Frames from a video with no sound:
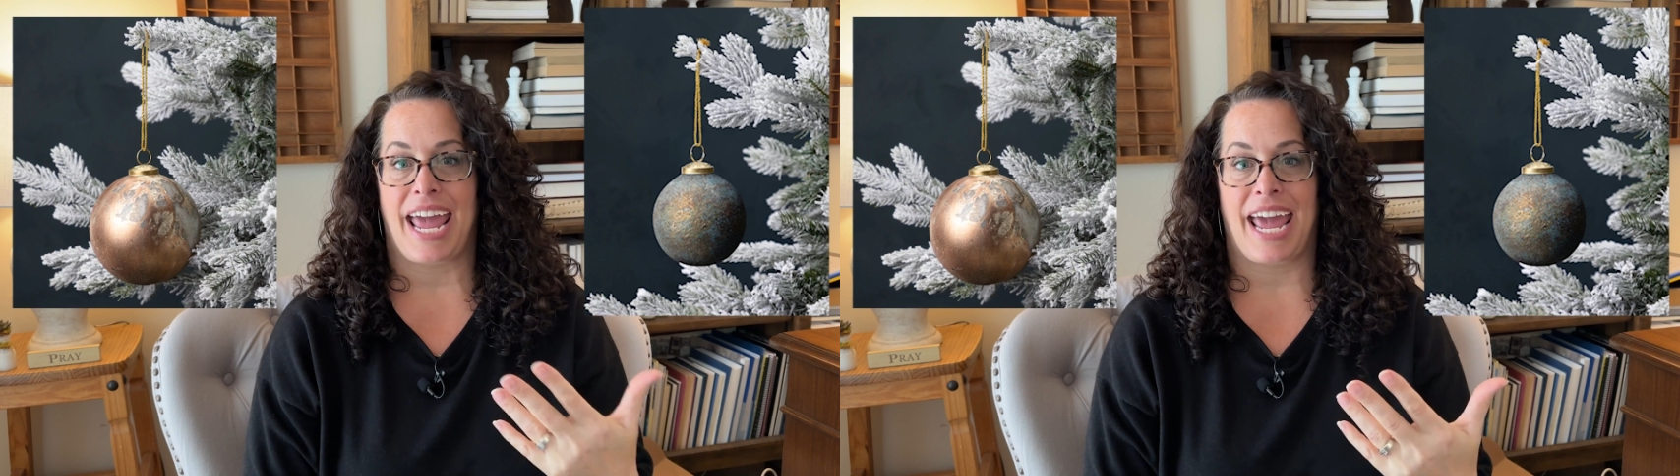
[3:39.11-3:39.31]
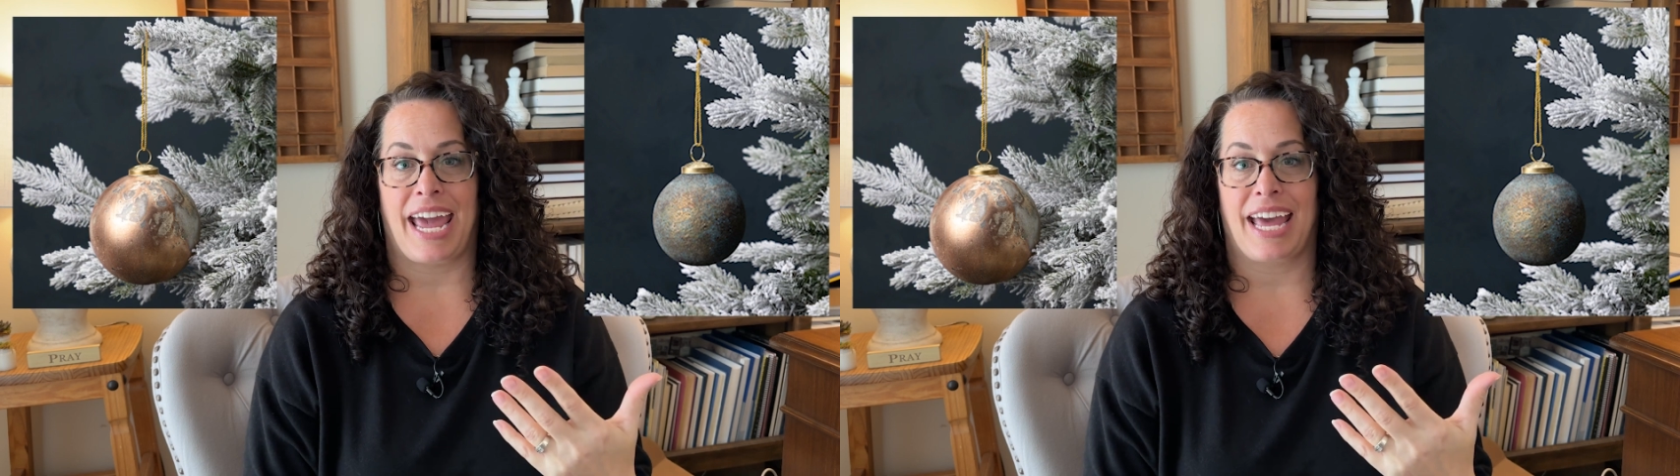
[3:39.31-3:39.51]

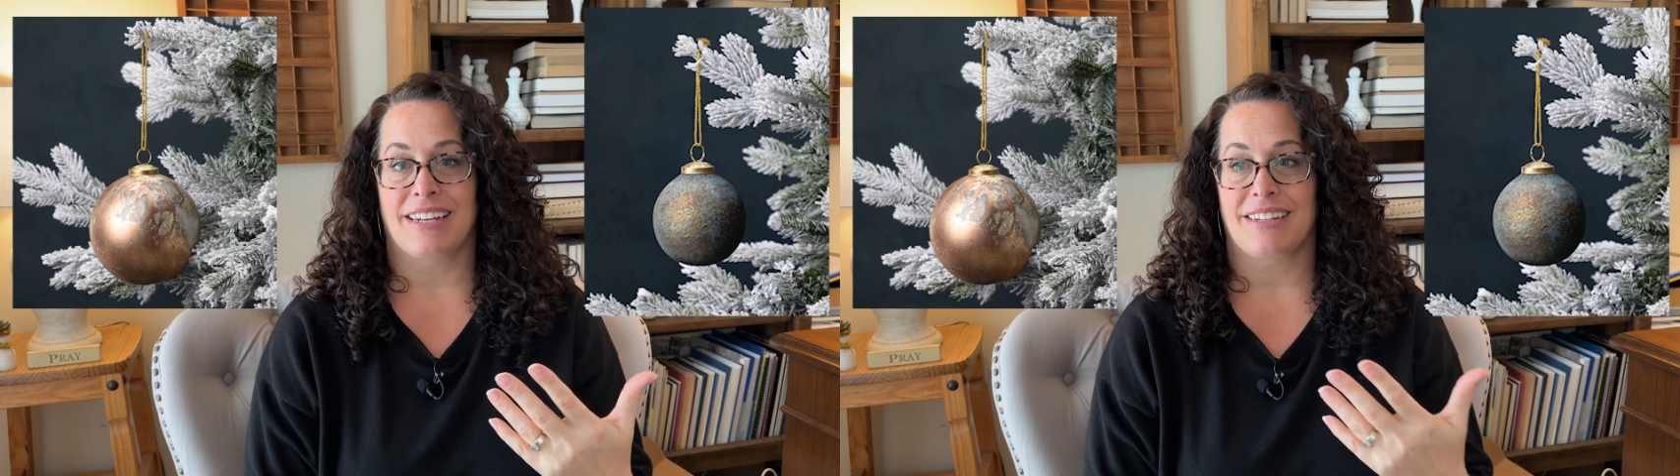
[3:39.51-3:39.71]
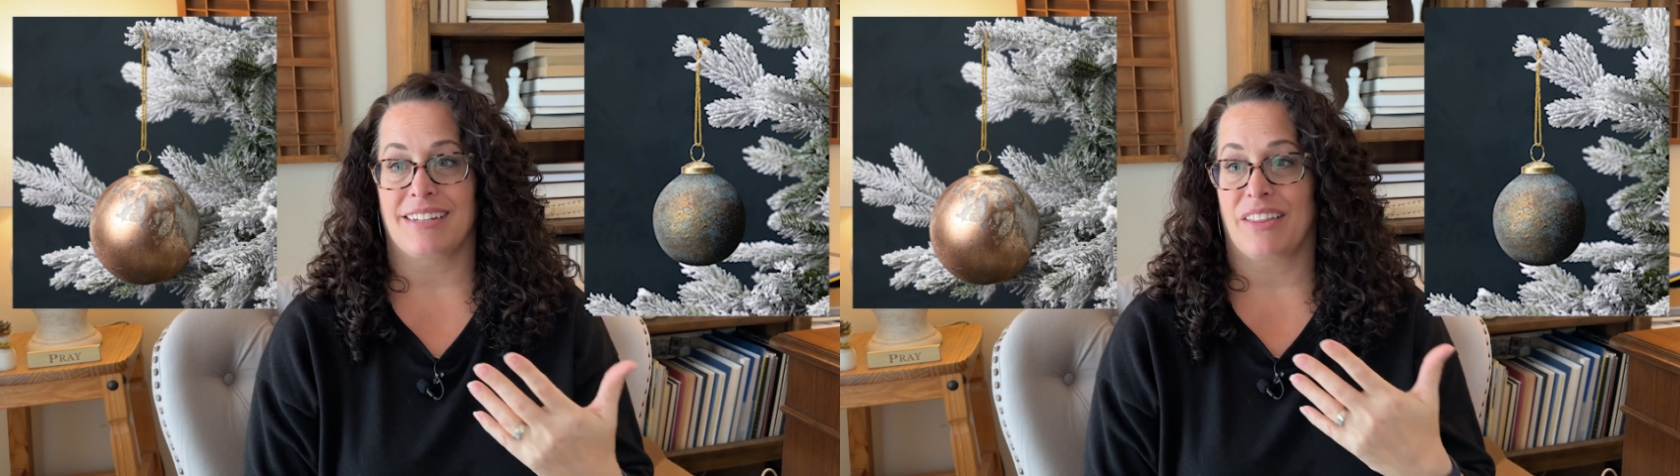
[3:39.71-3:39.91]

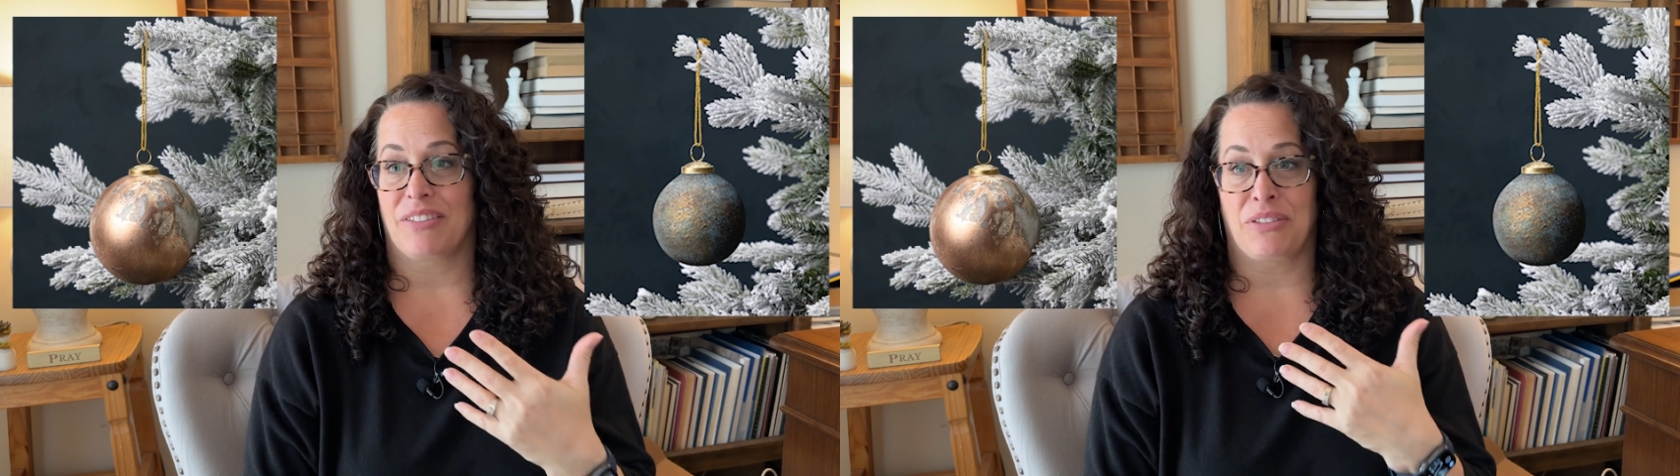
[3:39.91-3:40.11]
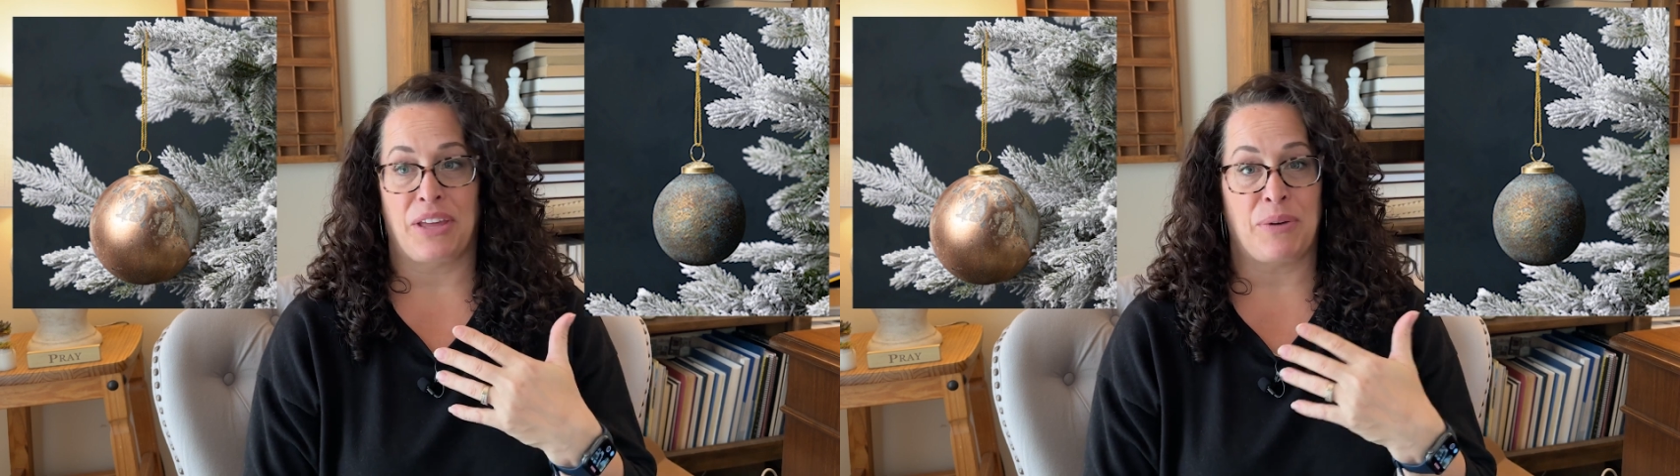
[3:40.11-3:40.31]
And
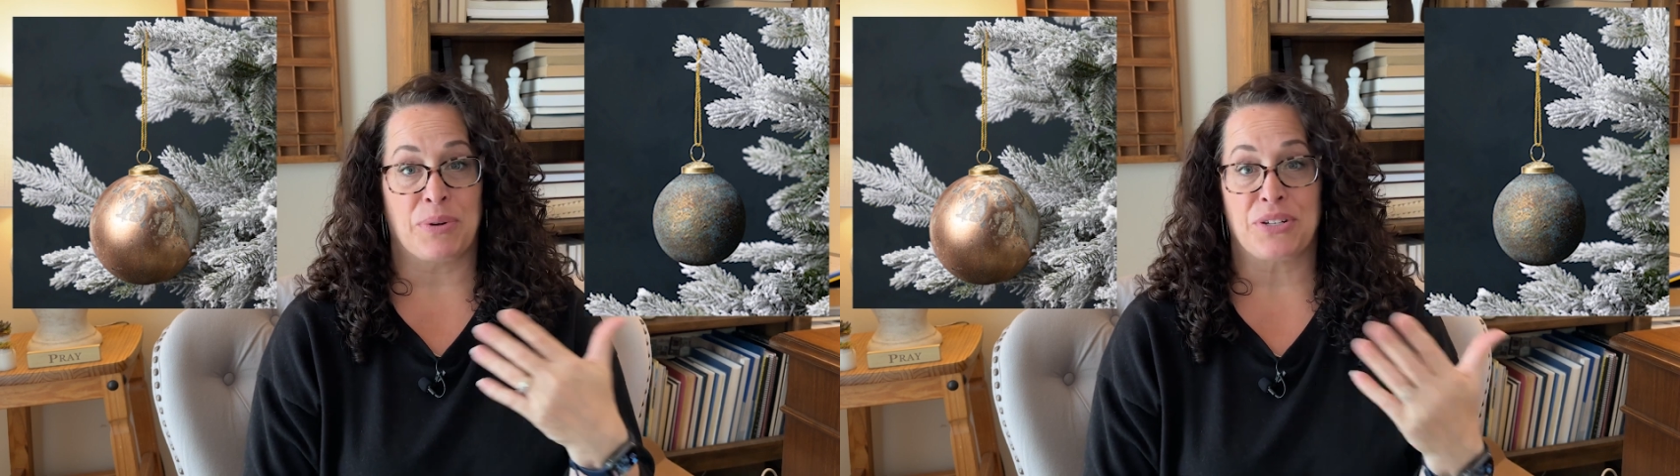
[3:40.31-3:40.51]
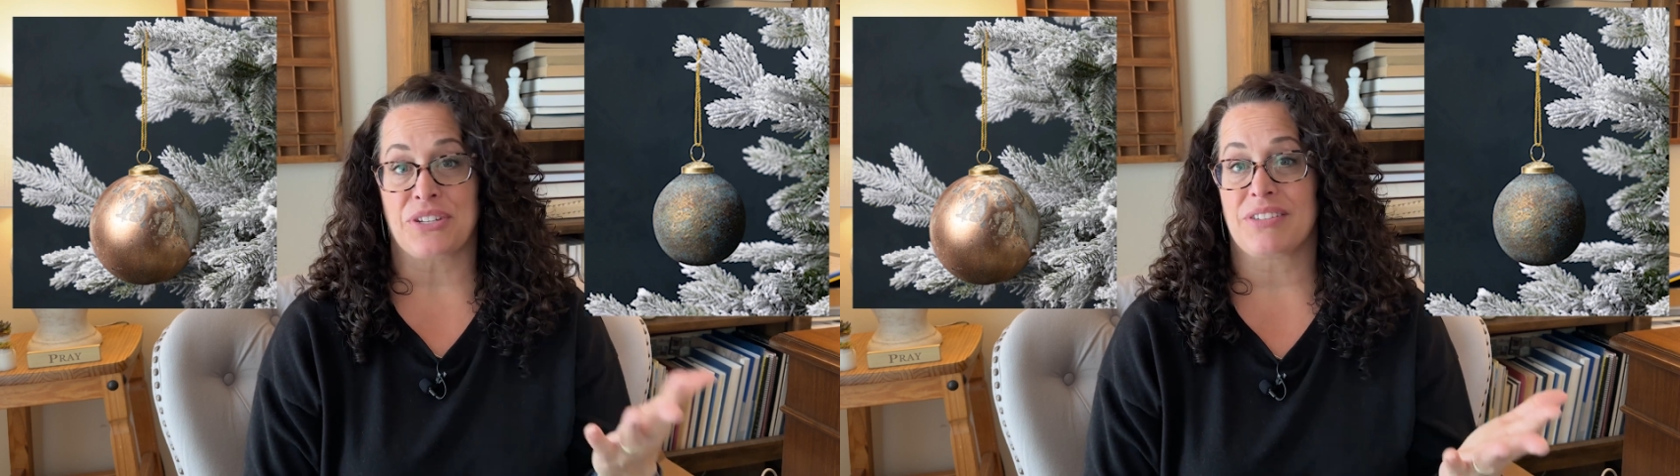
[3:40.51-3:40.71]
they
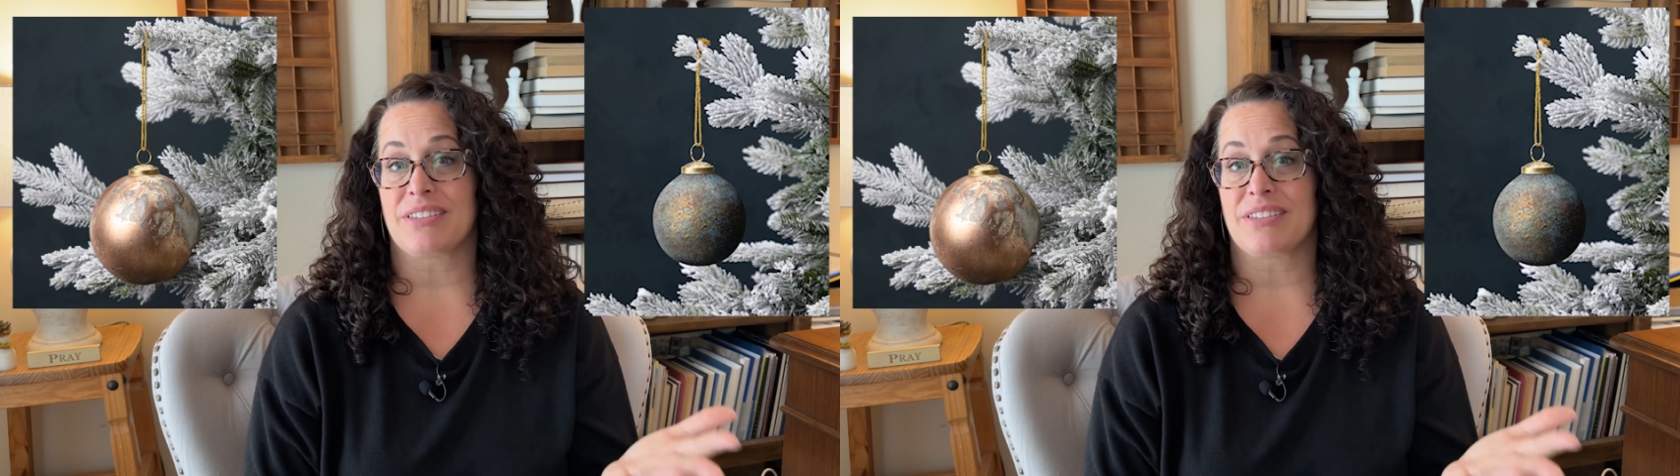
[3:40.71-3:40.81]
were just